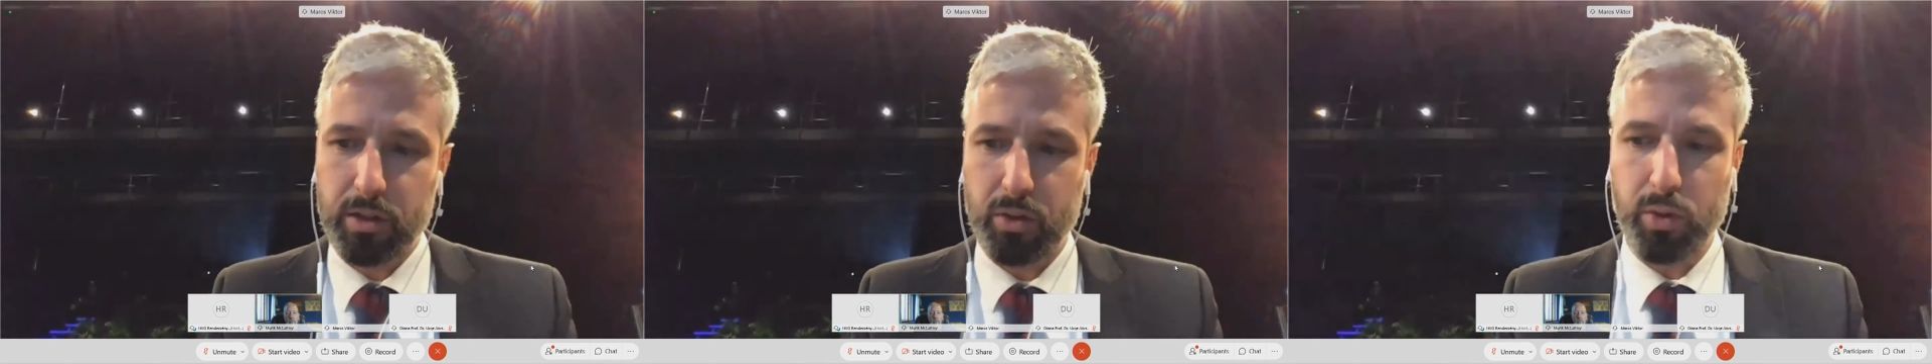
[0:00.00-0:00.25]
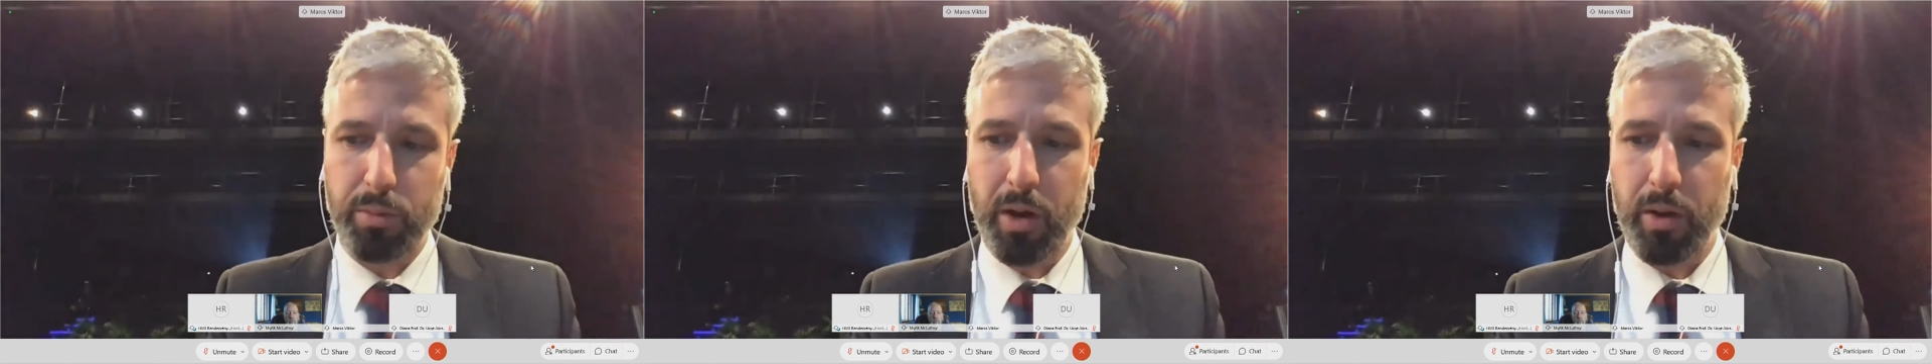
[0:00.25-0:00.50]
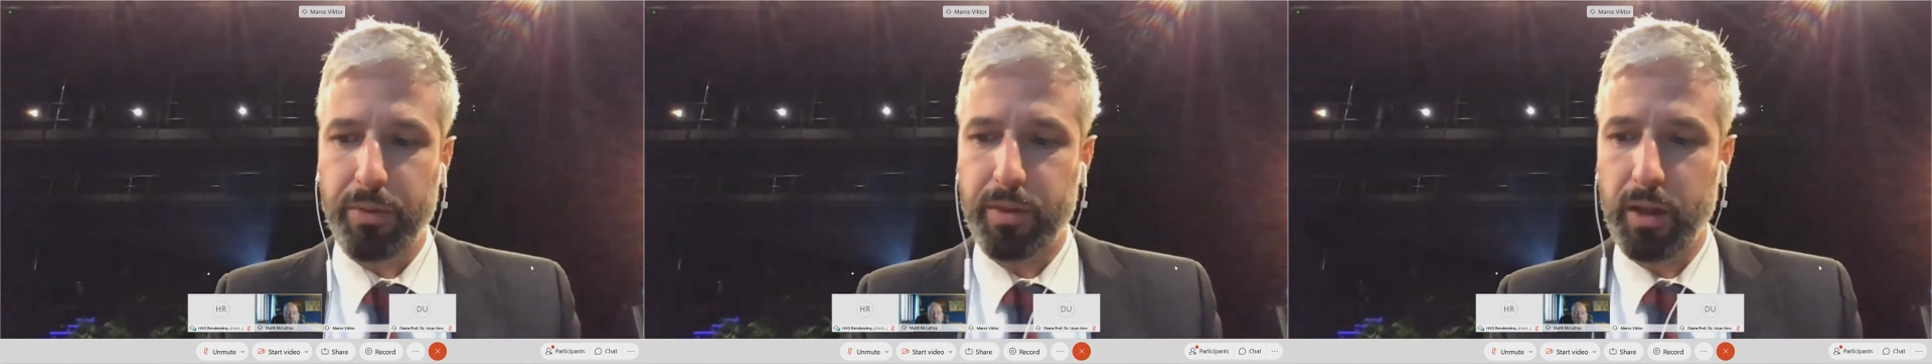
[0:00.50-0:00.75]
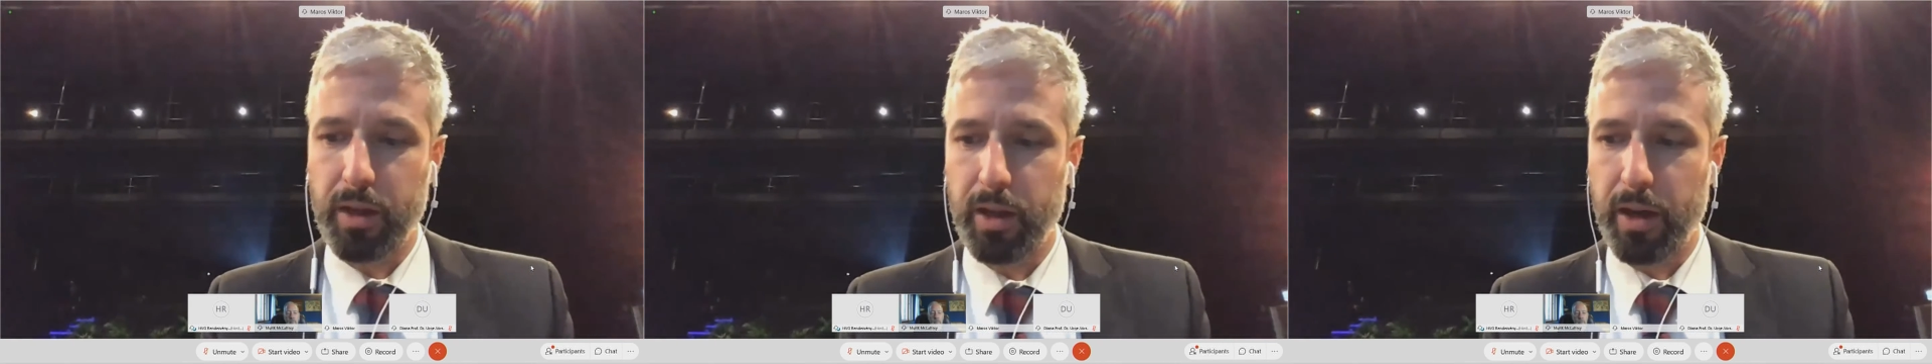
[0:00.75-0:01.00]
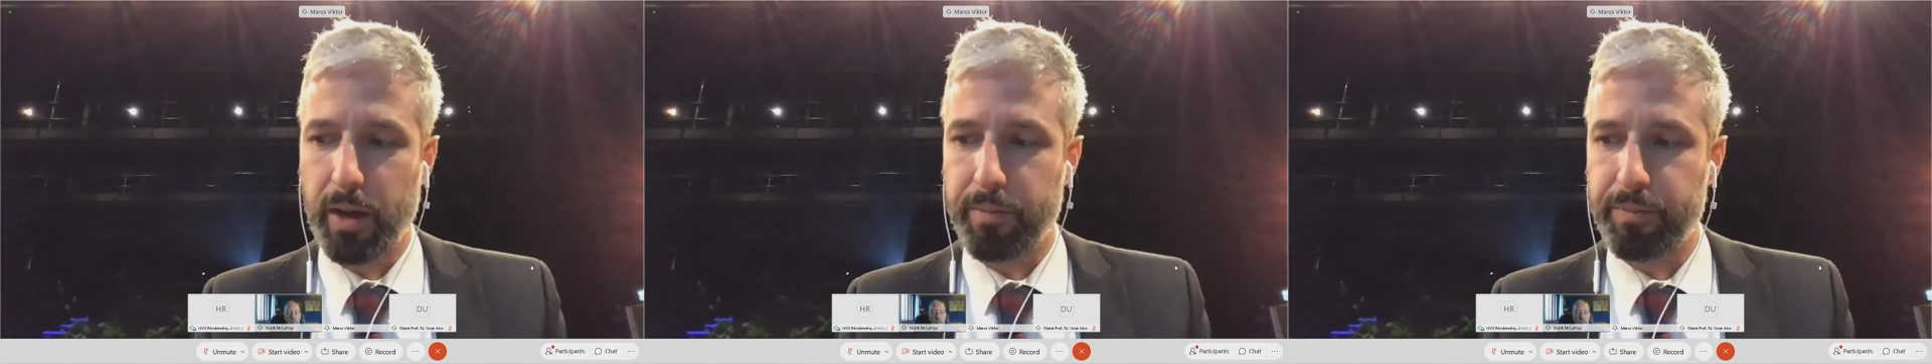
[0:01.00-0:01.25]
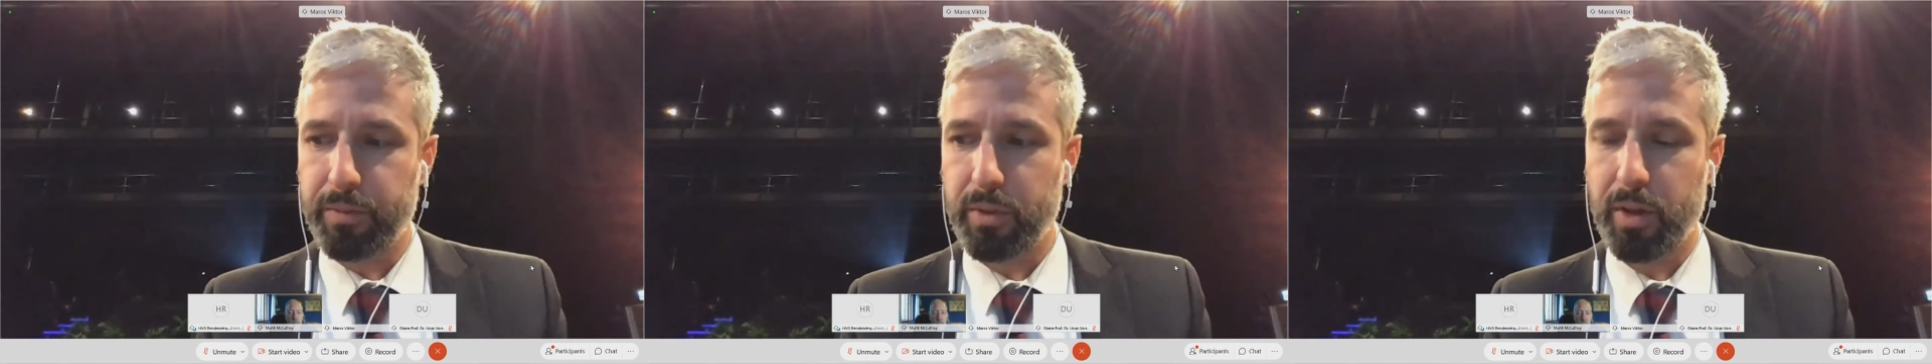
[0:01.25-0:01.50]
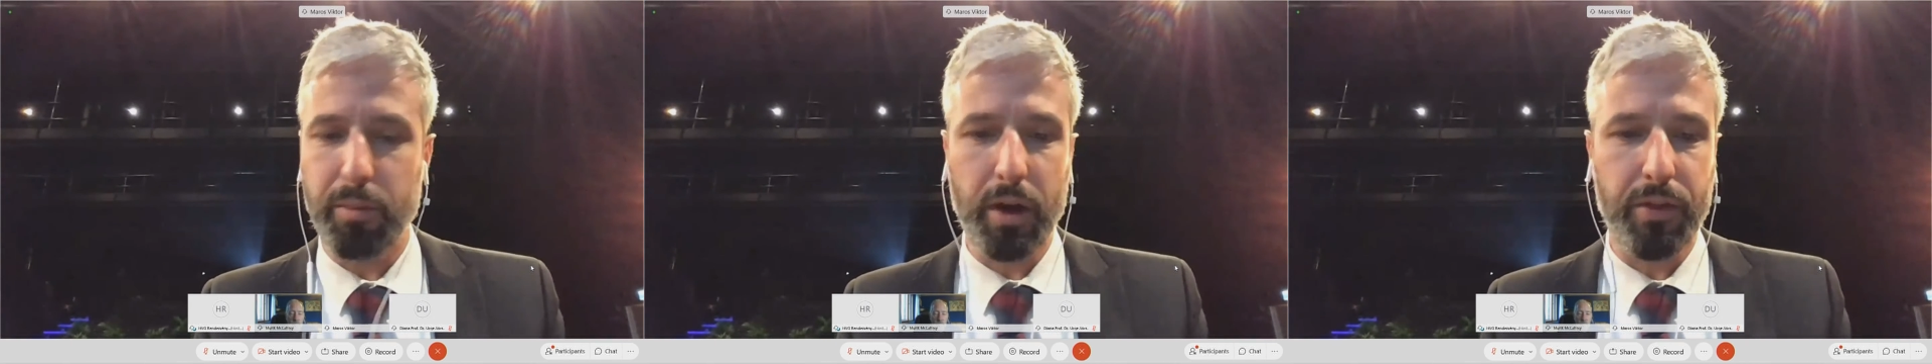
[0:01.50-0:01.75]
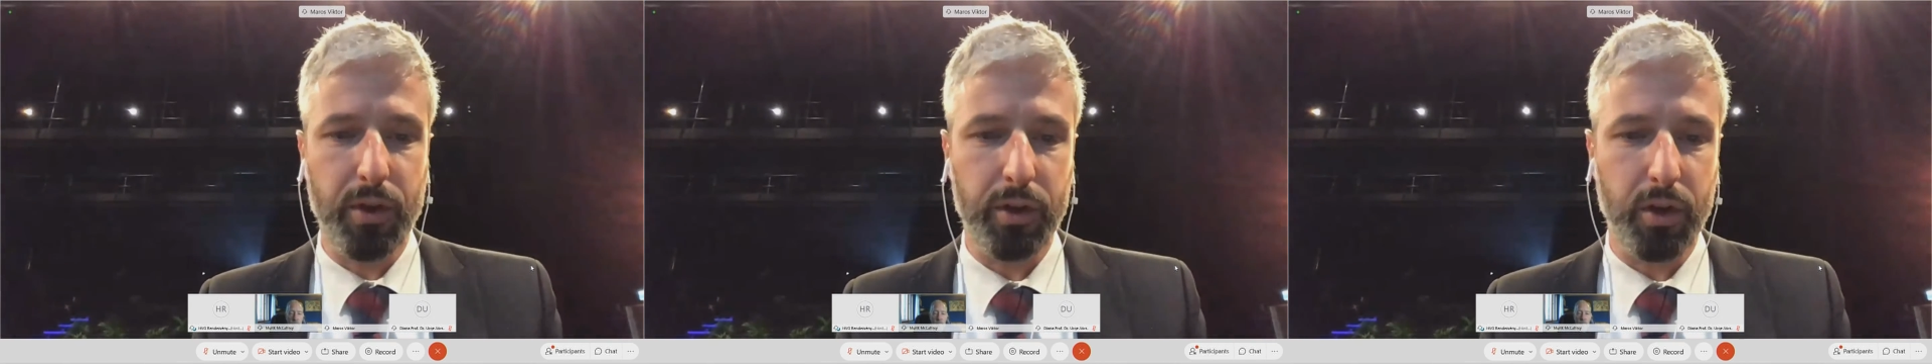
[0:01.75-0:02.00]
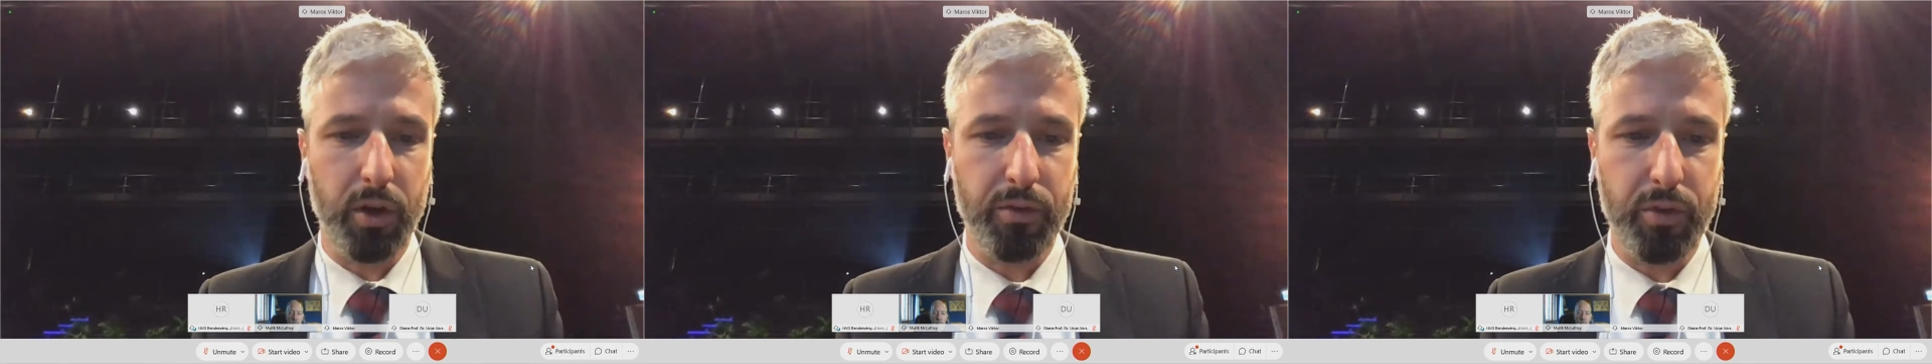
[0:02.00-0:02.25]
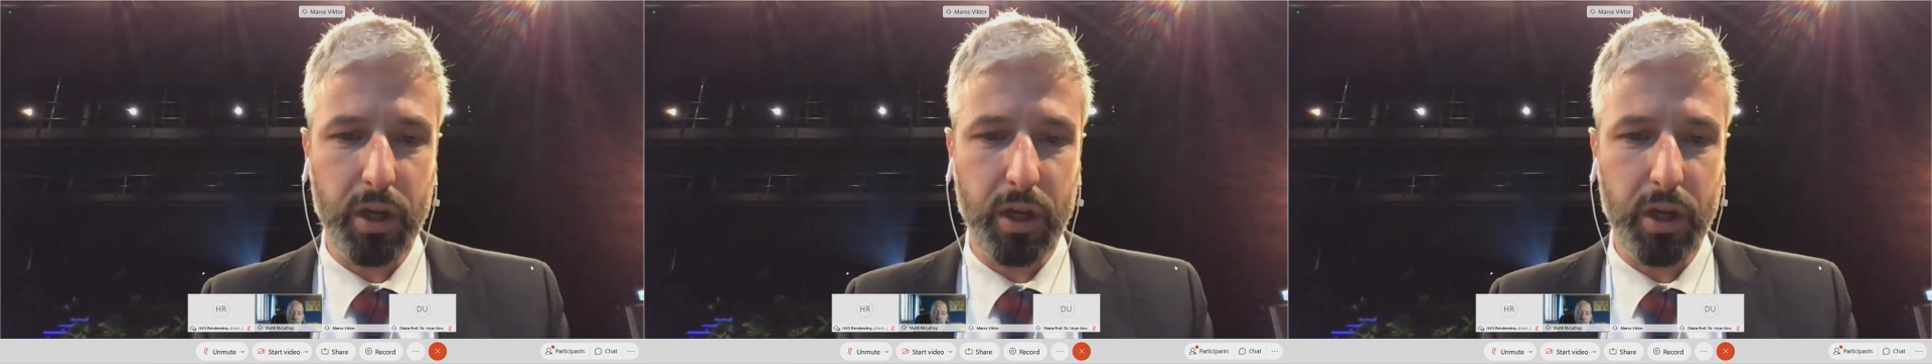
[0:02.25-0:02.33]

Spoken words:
you about the method of